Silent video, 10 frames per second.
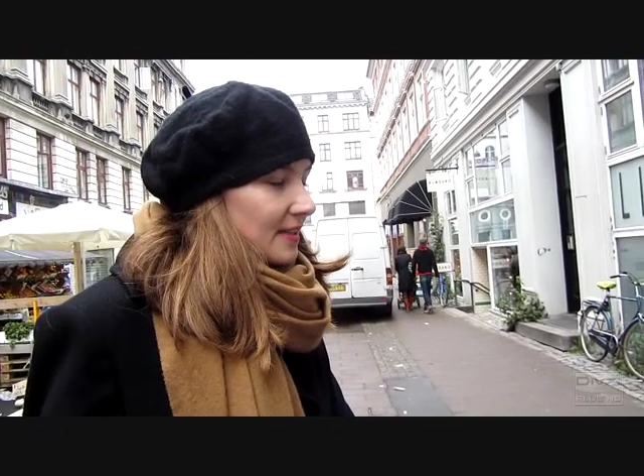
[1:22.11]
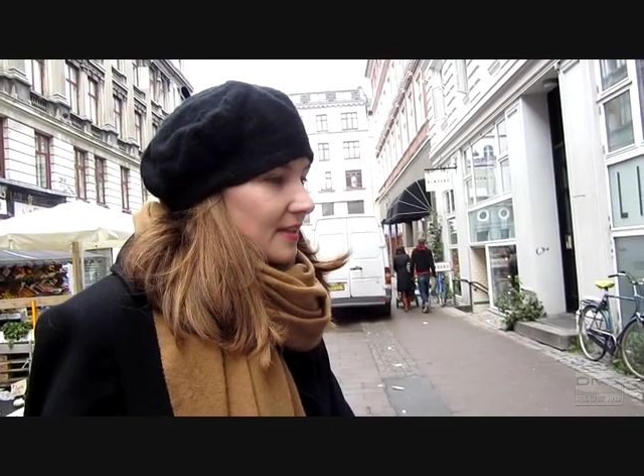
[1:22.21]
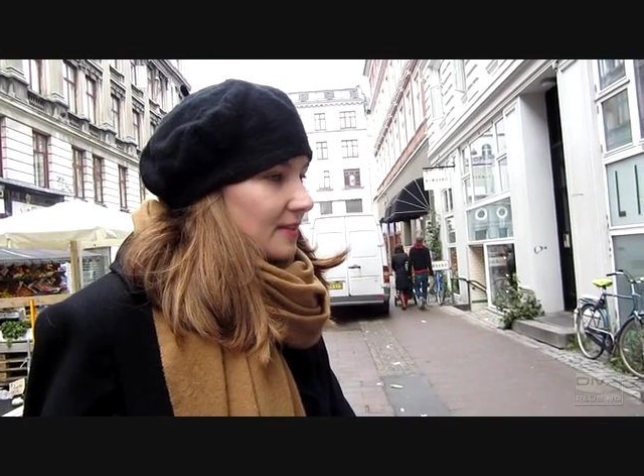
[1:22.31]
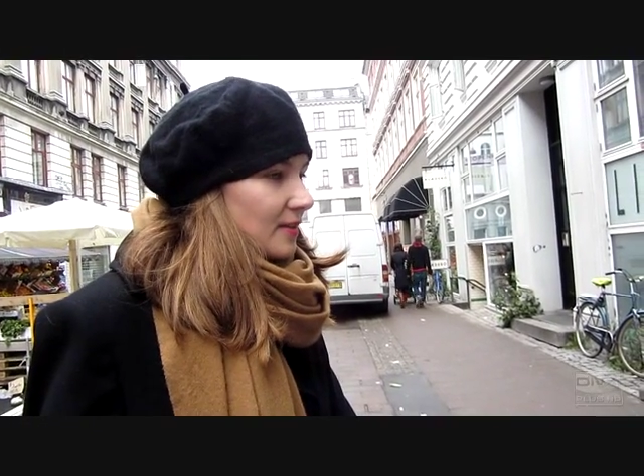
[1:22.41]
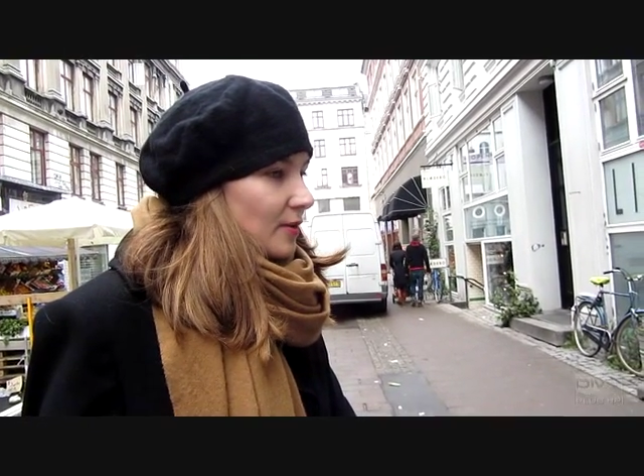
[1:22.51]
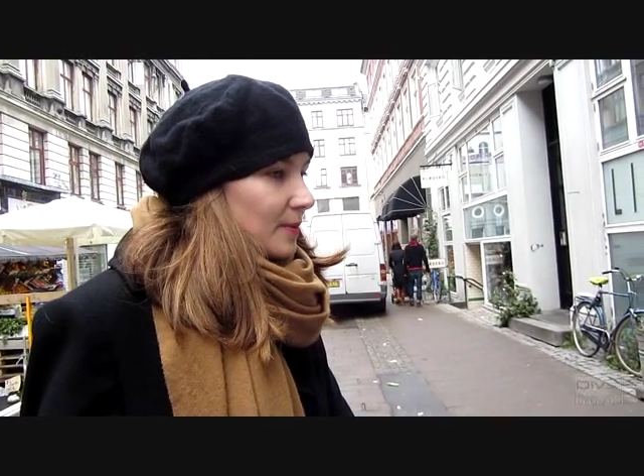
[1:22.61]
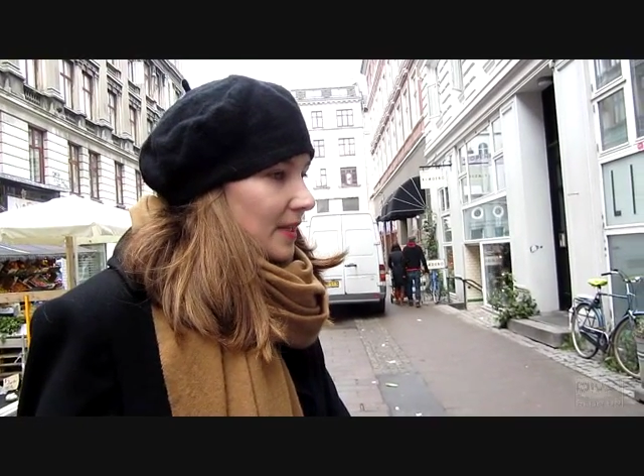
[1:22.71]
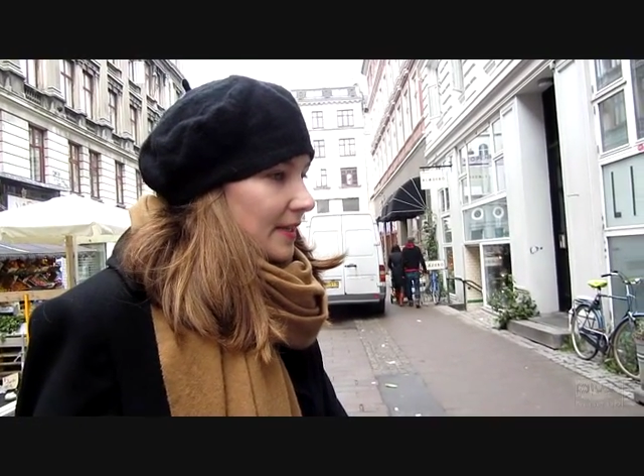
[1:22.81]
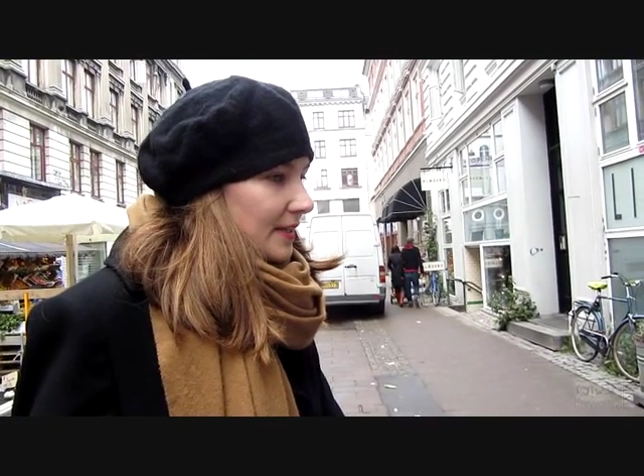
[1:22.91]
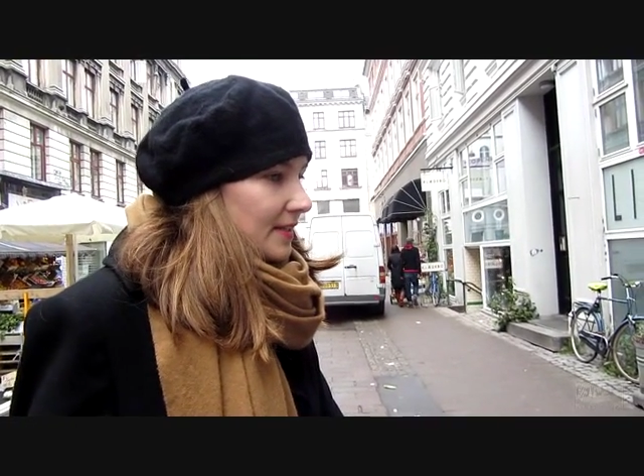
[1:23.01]
Uh, in
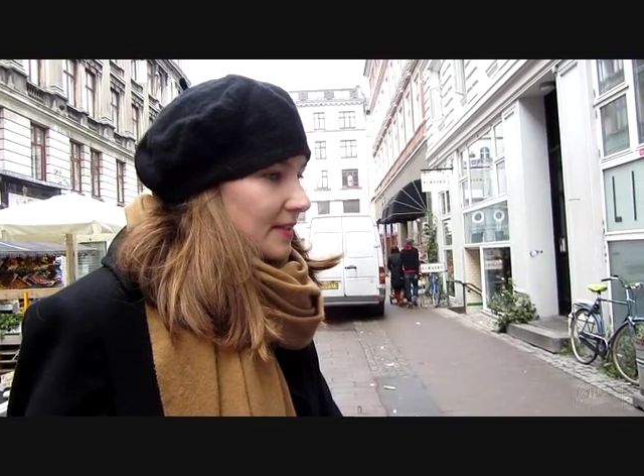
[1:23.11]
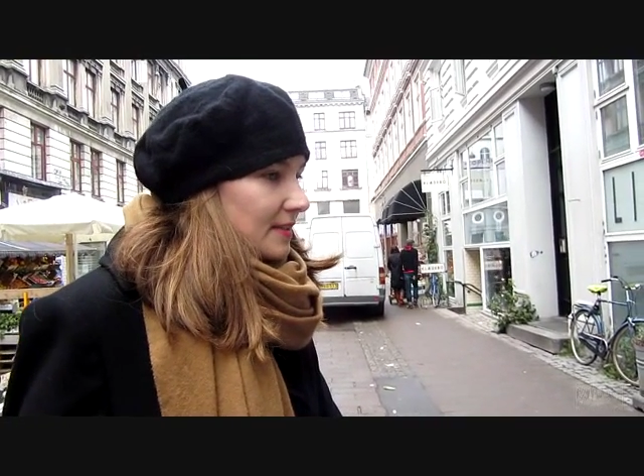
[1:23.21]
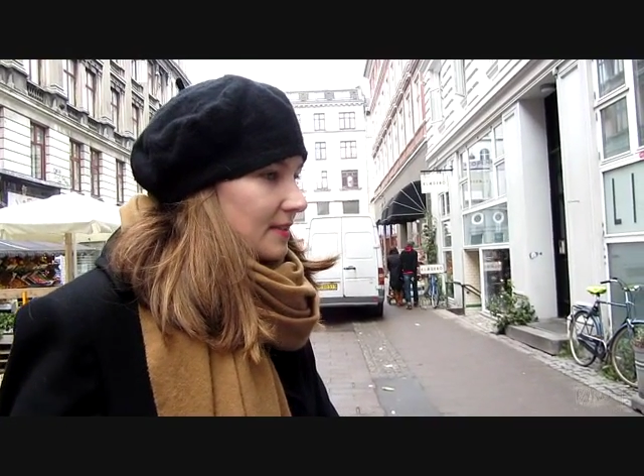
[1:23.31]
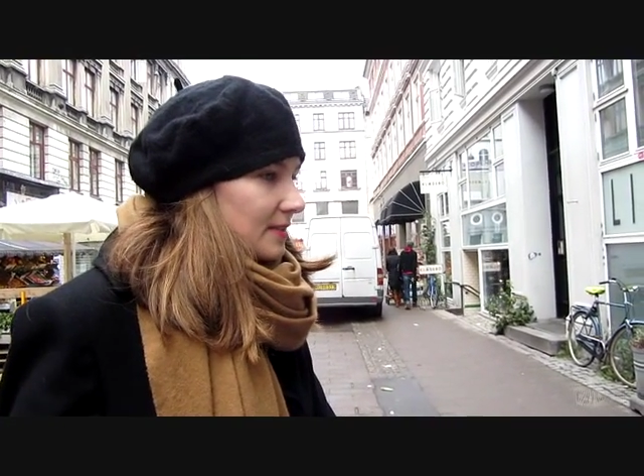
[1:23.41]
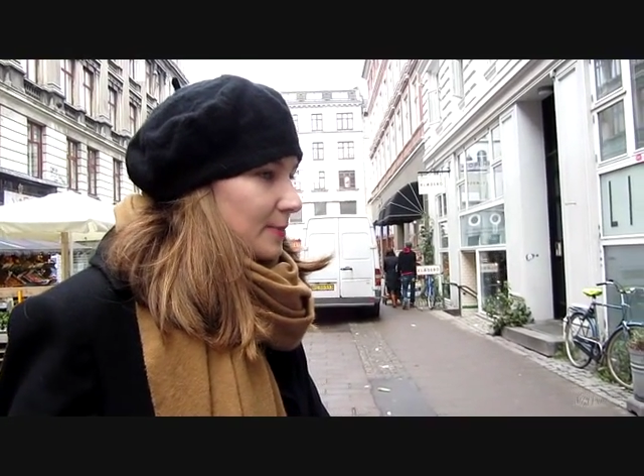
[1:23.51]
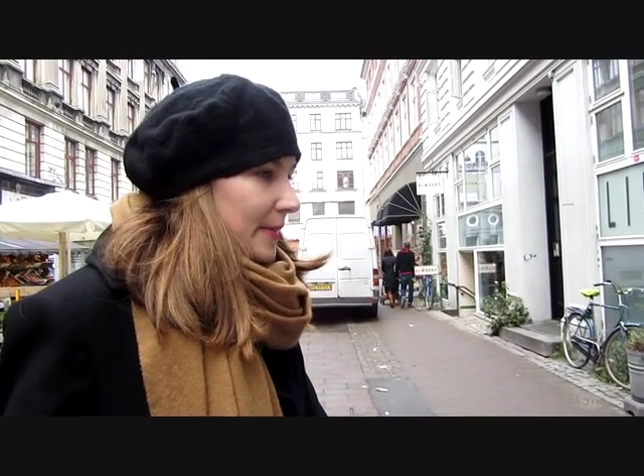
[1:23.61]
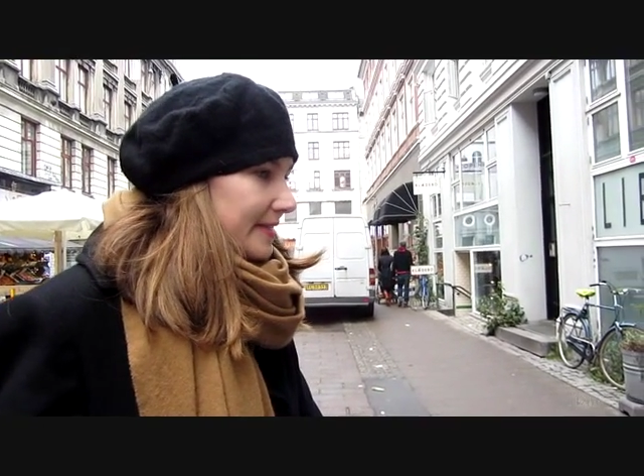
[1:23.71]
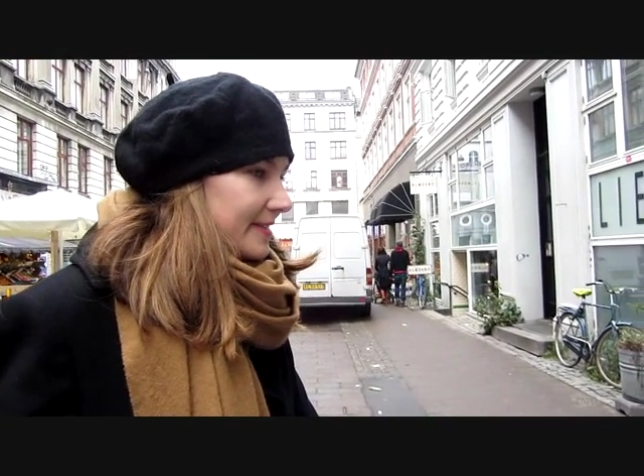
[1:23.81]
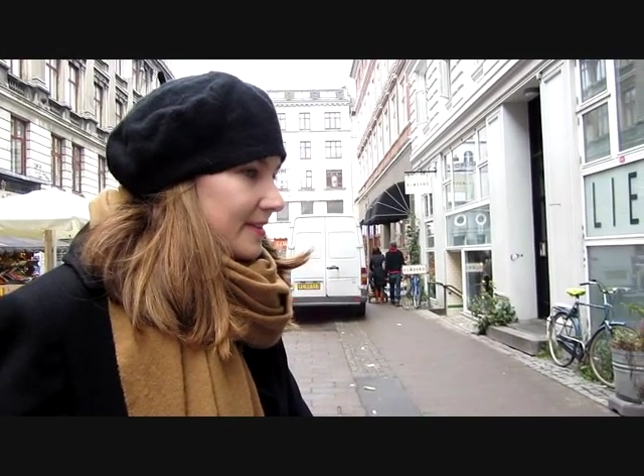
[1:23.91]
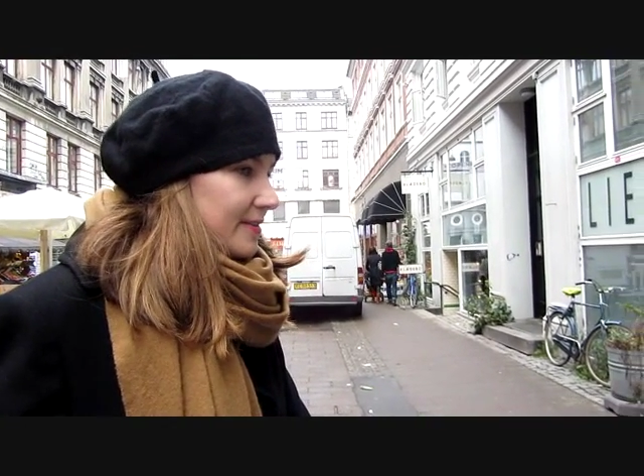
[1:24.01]
Copenhagen, it's
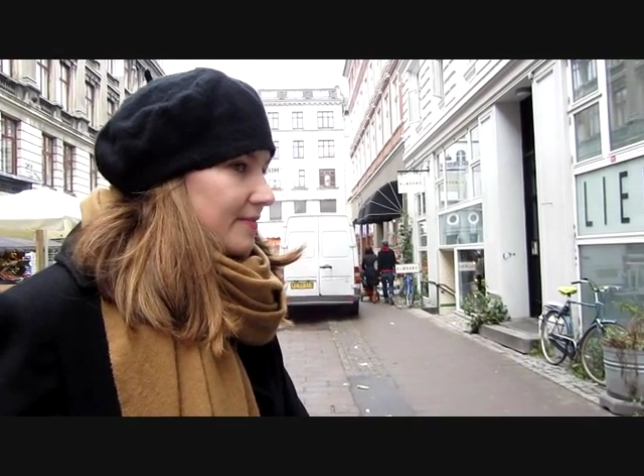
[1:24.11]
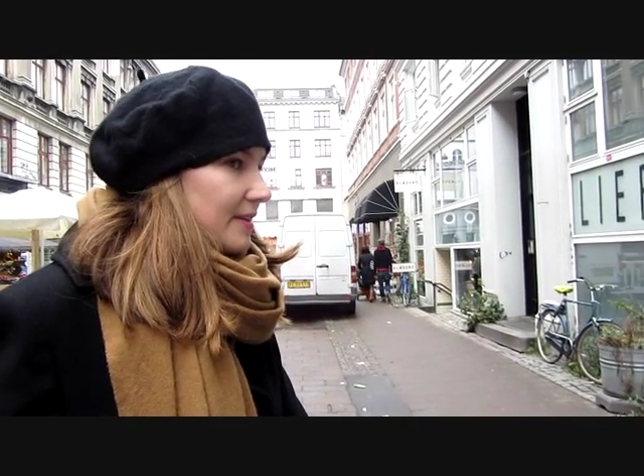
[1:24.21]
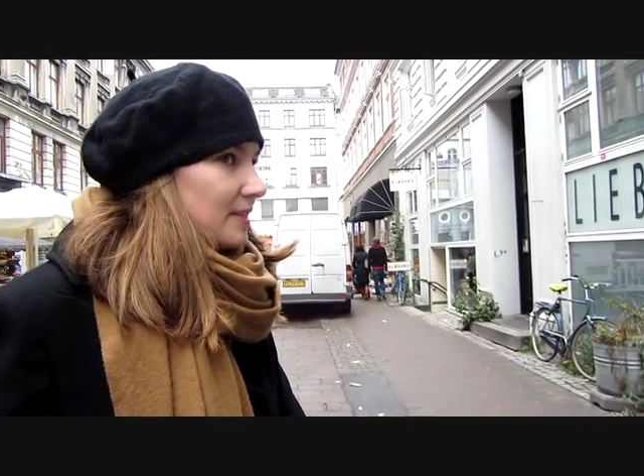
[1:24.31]
expensive,